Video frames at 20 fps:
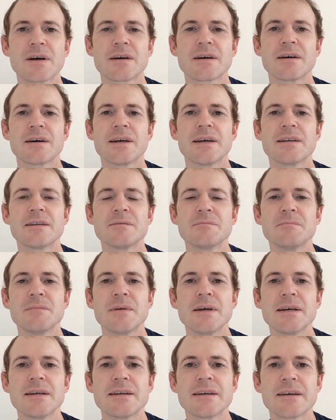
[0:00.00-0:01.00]
hidden
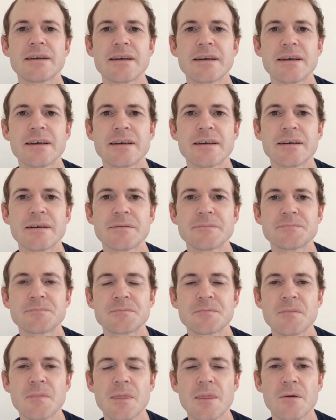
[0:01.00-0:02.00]
meaning here,
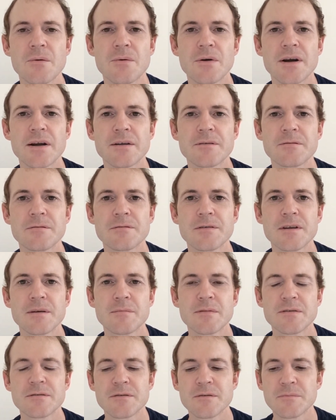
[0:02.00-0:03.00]
where it
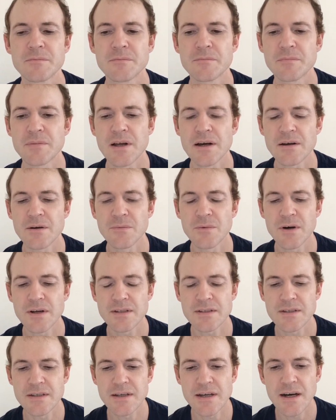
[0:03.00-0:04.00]
flips from black and white
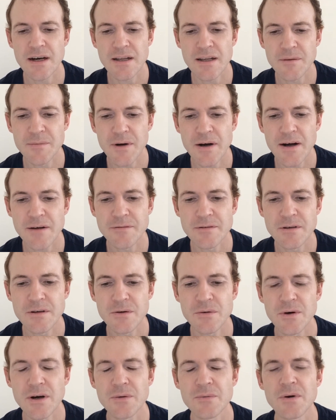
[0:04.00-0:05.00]
to colour, but I haven't
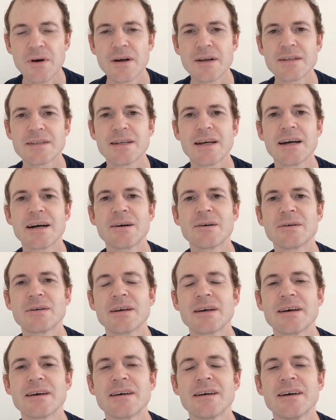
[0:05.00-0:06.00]
quite worked it out
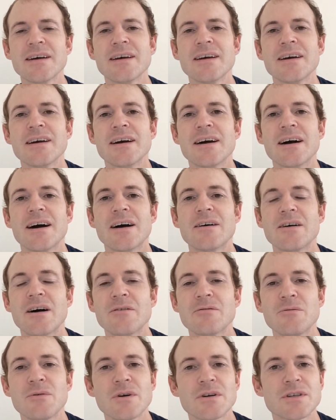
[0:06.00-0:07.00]
yet.
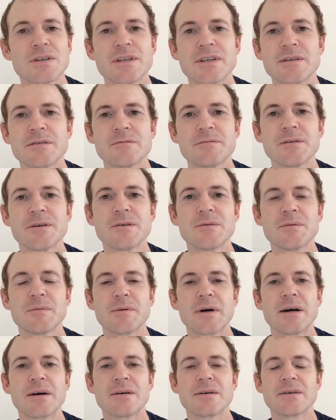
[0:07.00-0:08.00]
I've watched this film
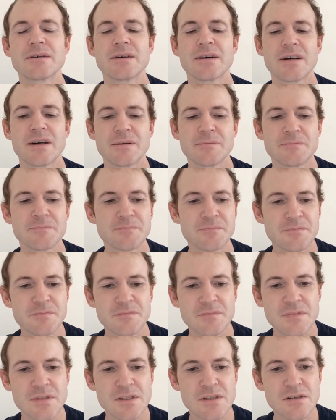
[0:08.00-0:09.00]
about
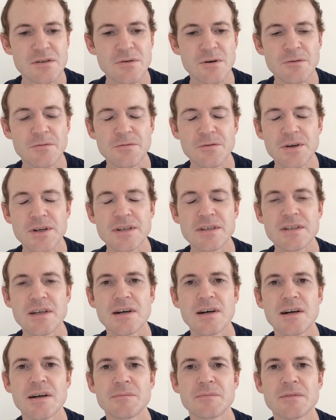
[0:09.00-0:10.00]
two or three
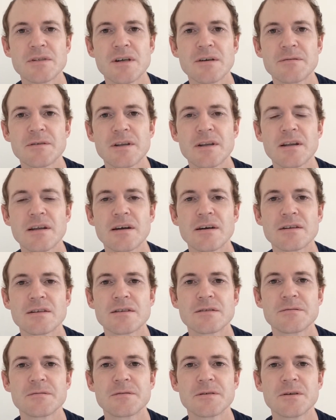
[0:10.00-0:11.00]
times over the
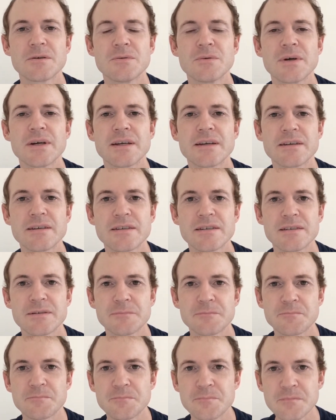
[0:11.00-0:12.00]
last few weeks.
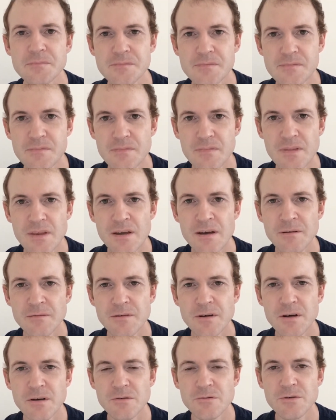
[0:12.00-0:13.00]
I've
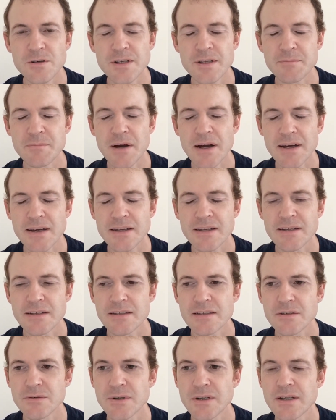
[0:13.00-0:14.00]
gotten really back
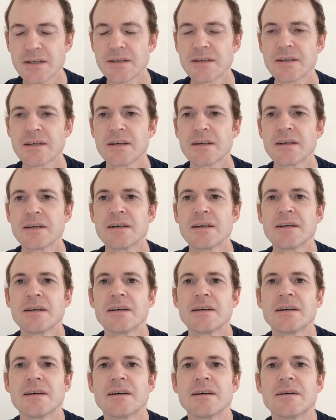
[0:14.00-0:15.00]
into it.
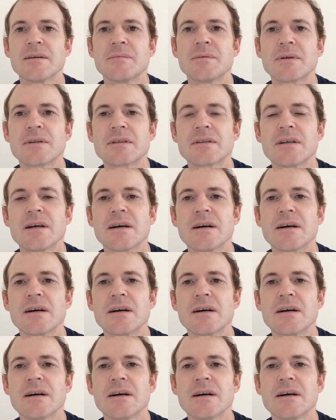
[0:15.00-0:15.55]
But